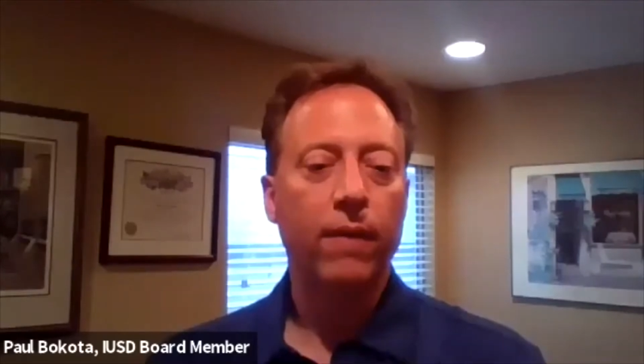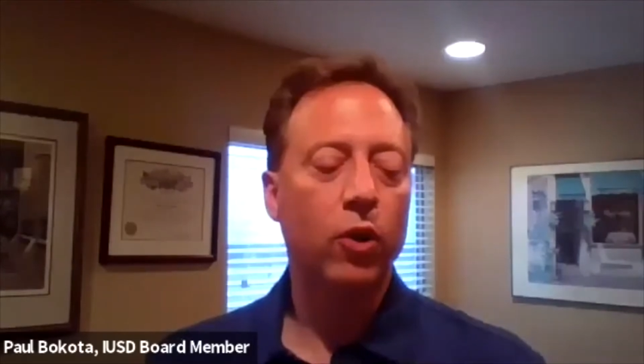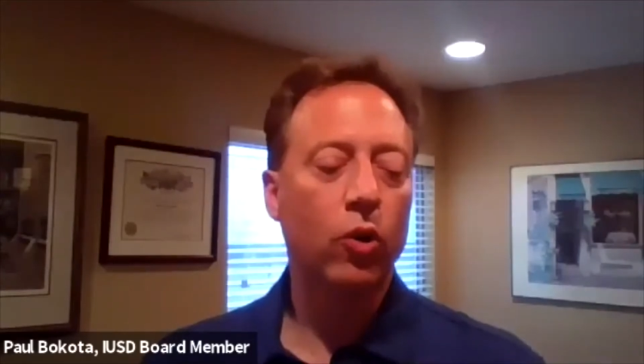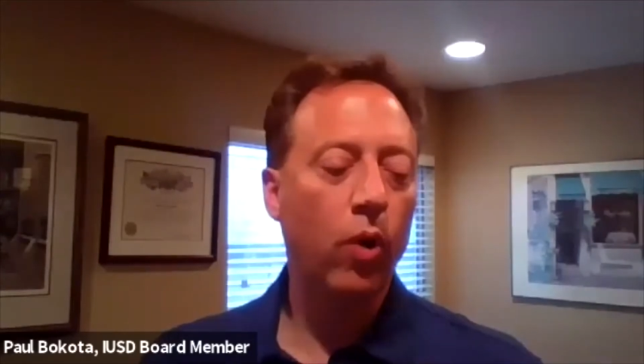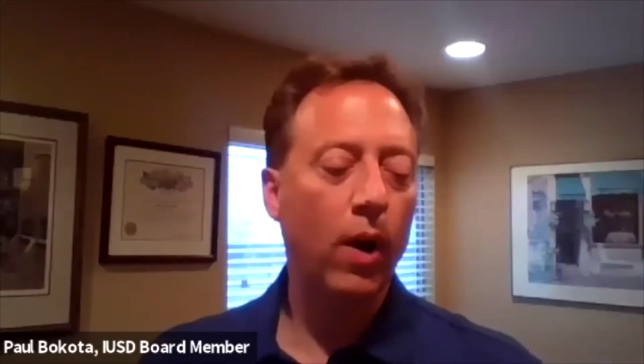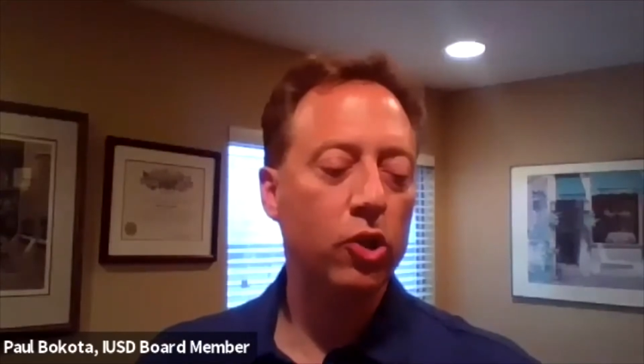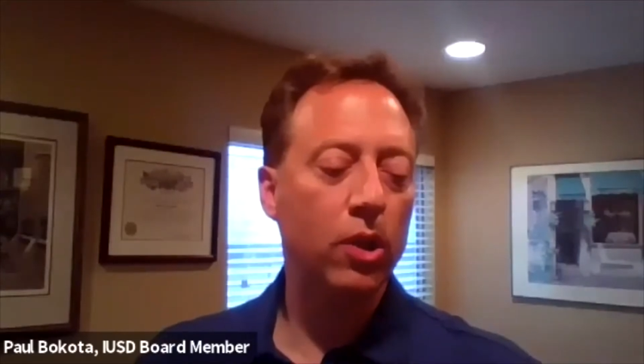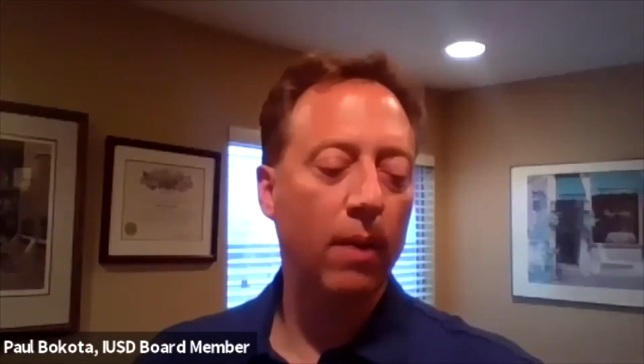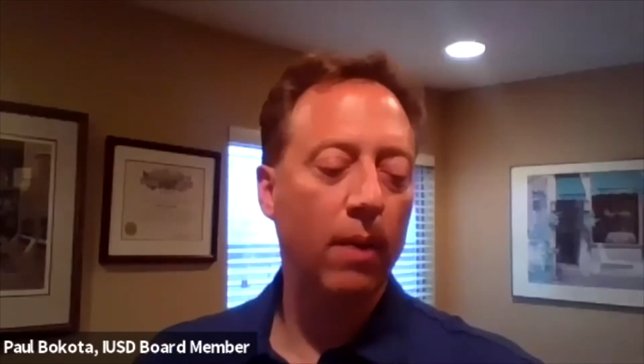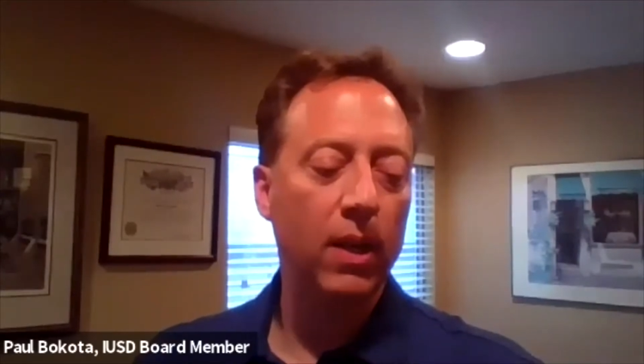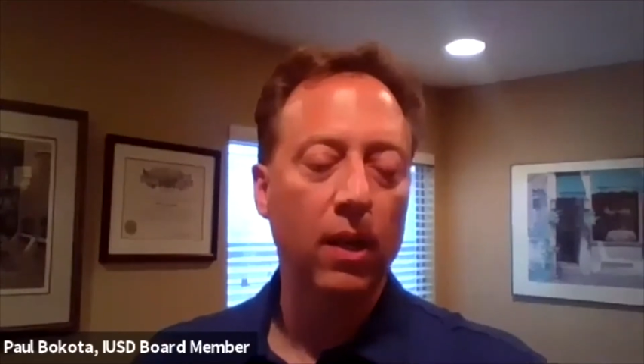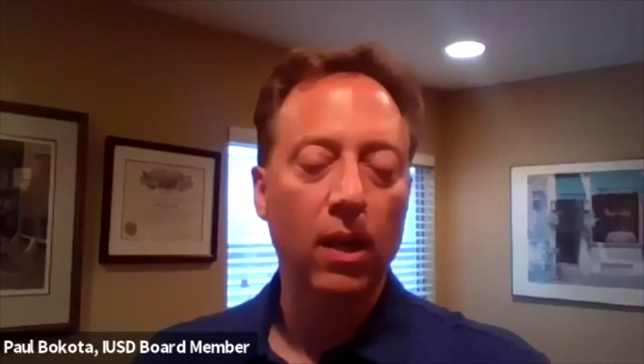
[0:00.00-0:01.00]
the question, I
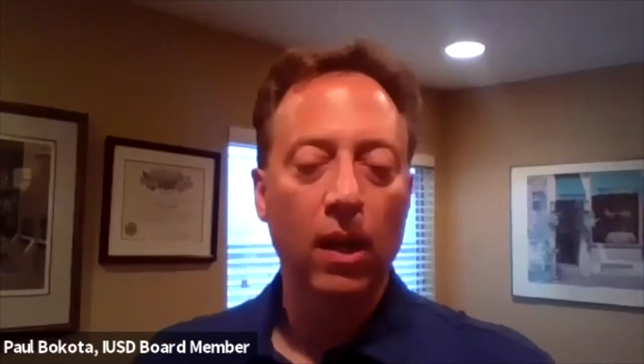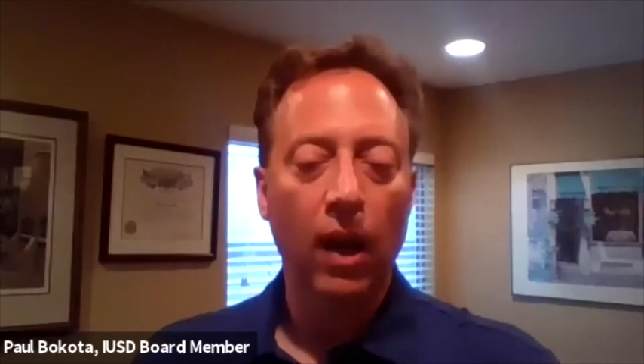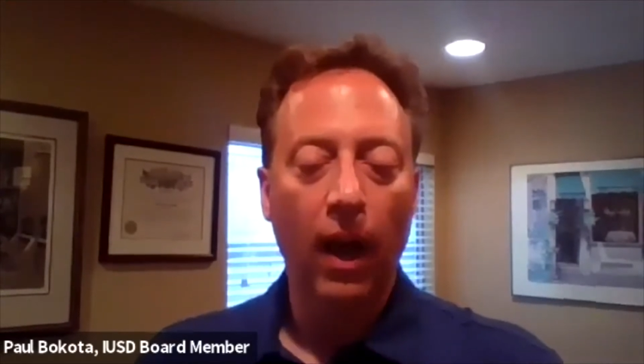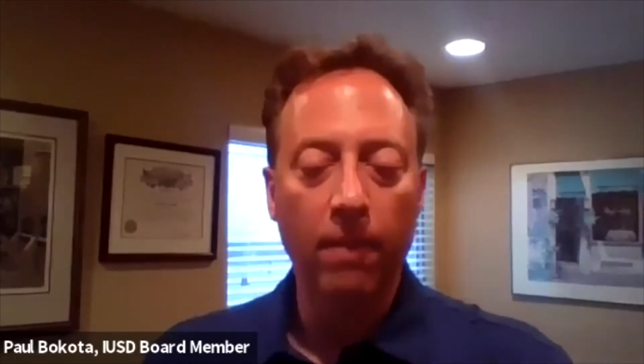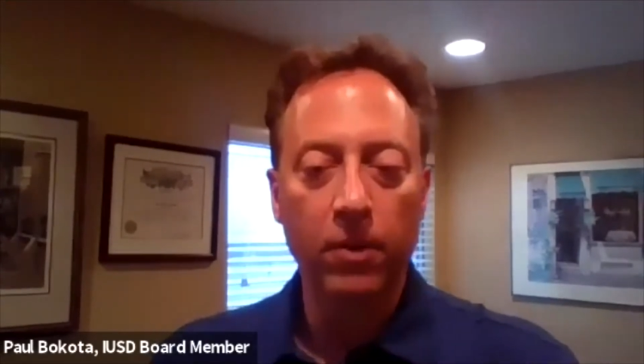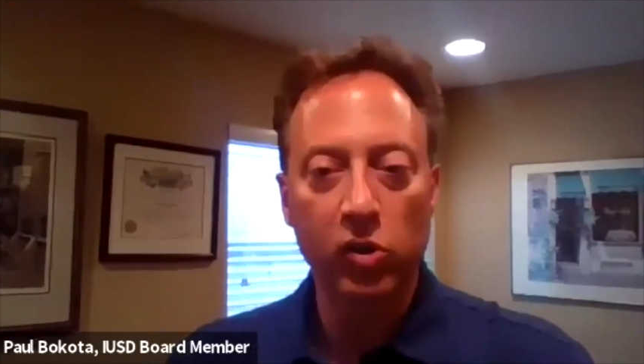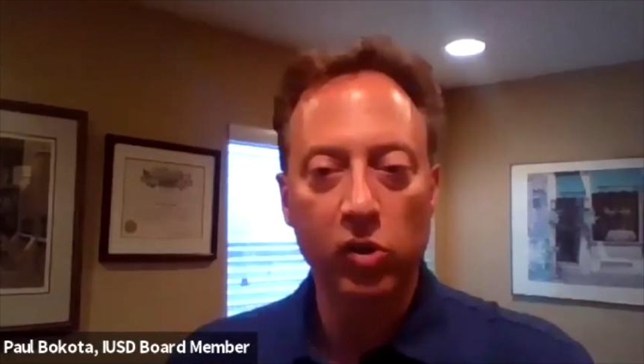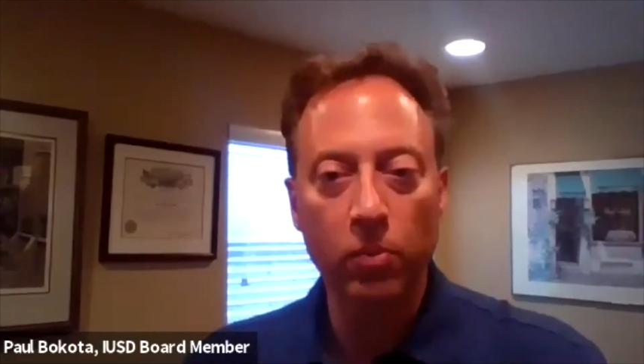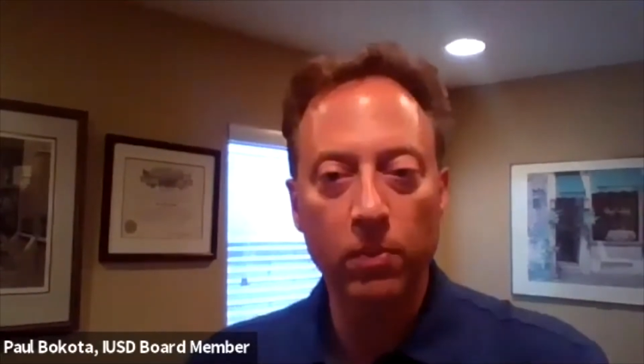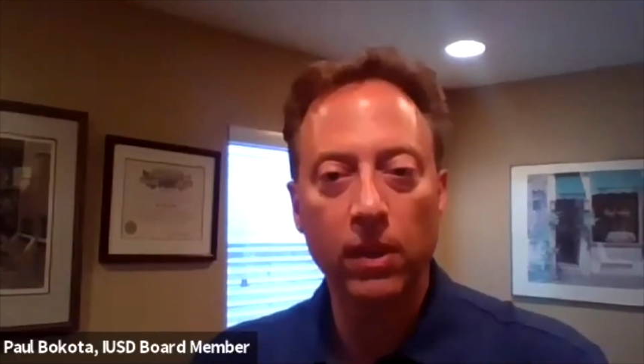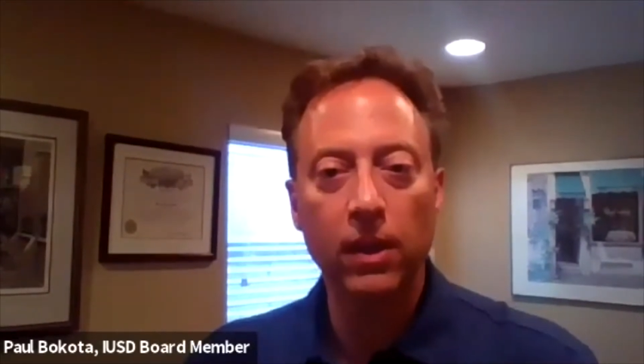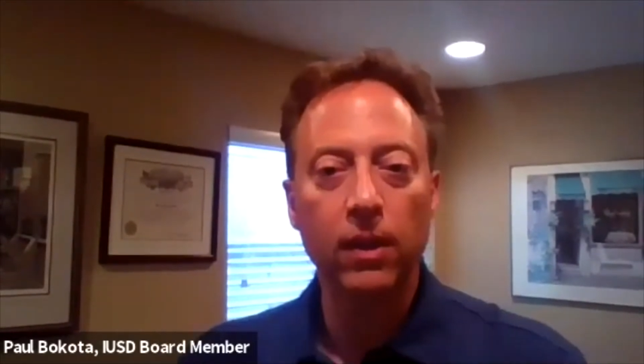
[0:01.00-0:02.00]
mean, I'm
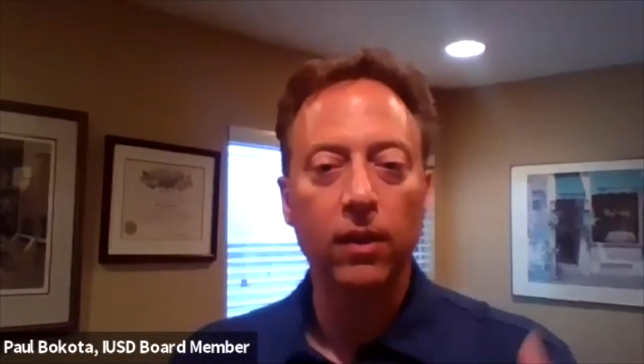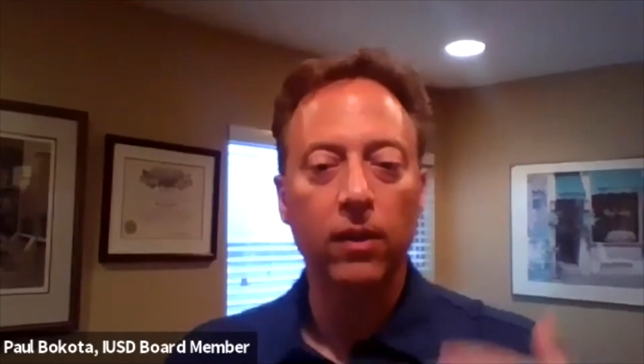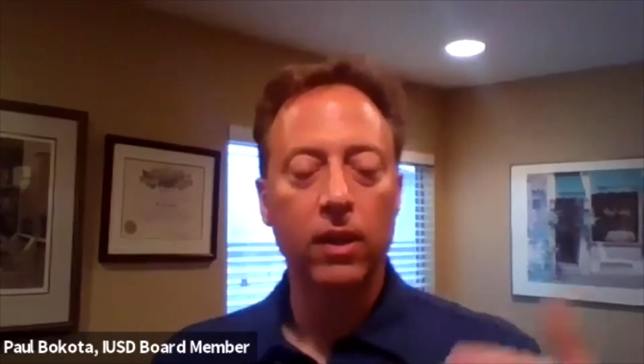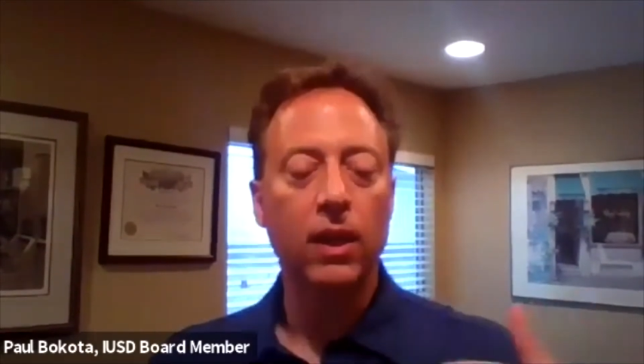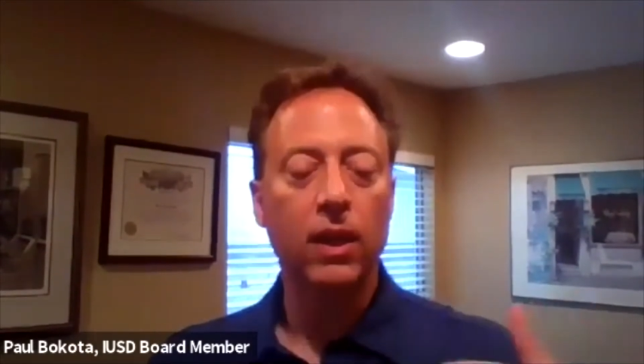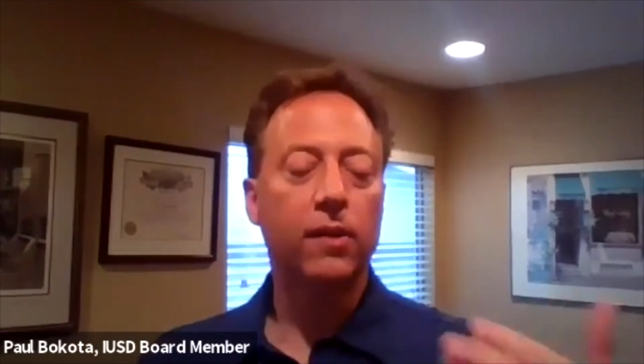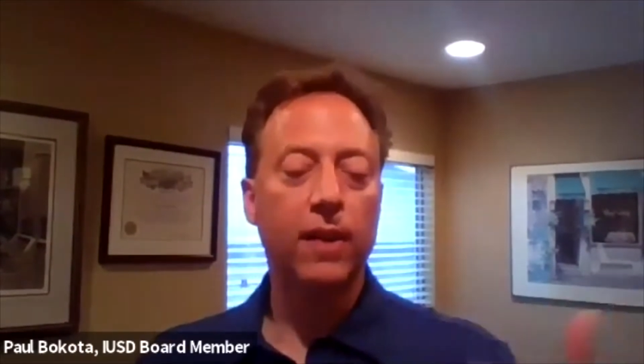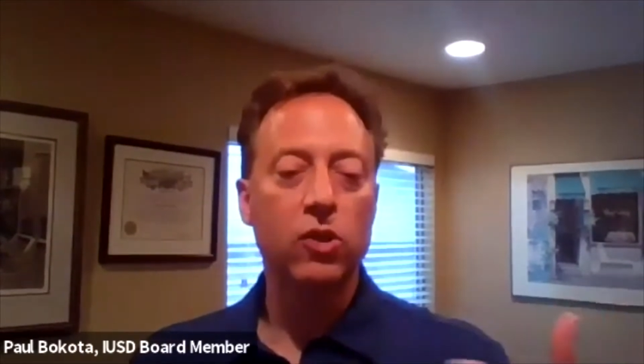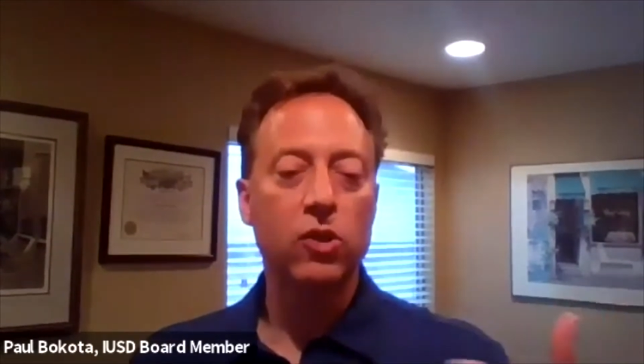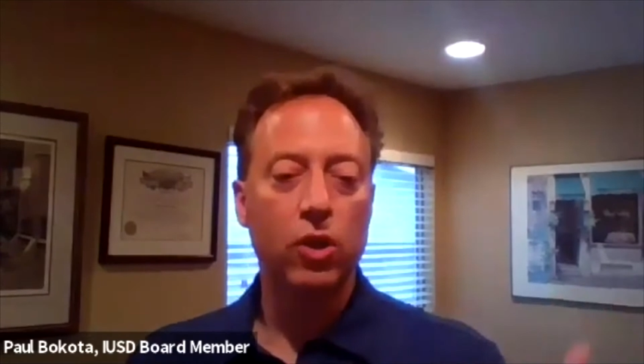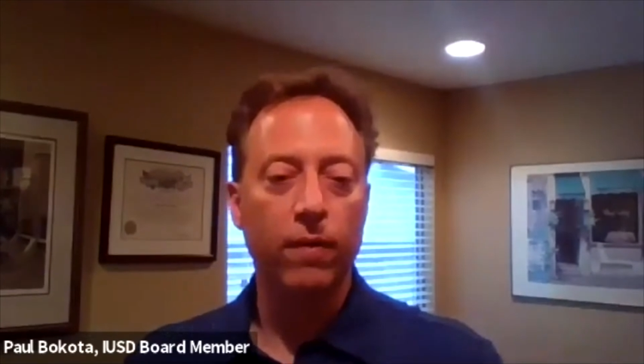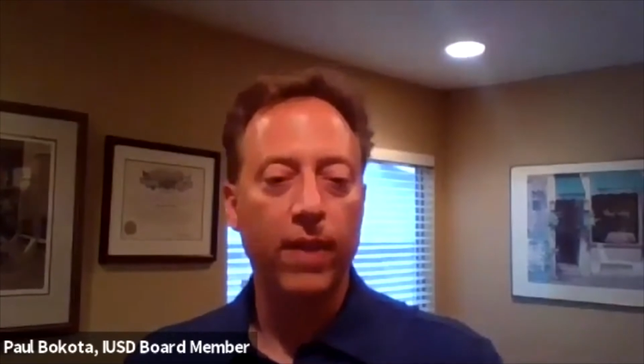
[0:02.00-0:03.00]
assuming the
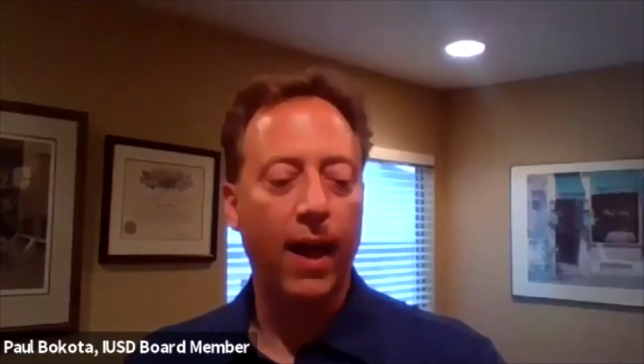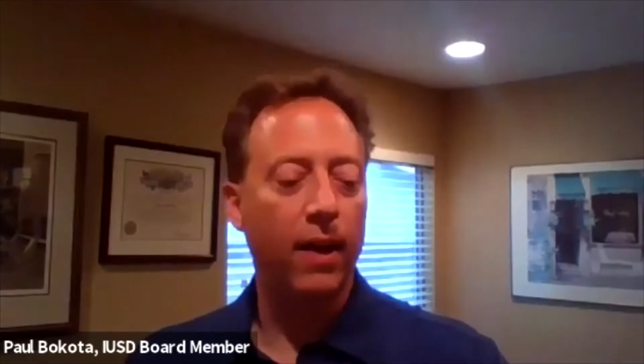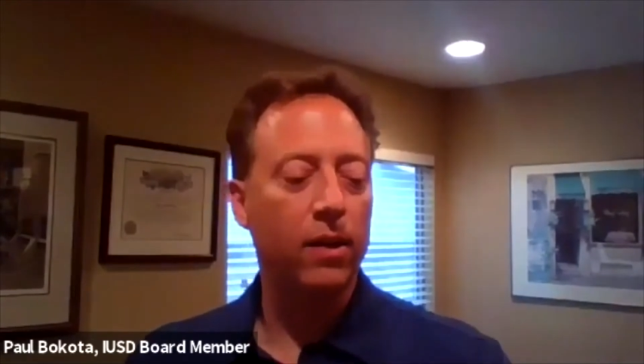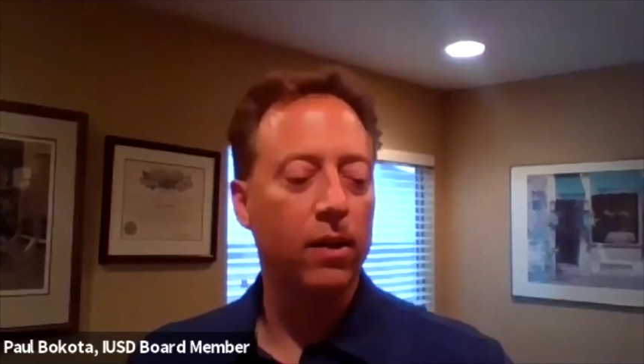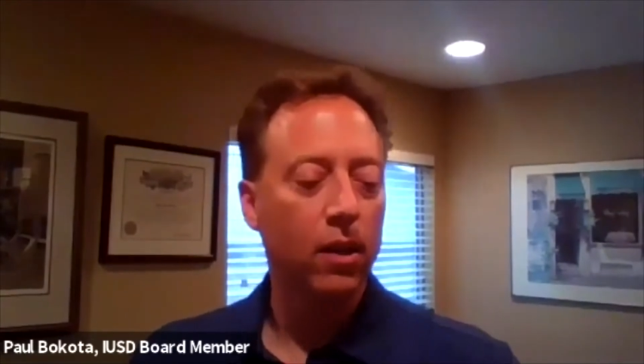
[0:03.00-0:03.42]
extension of that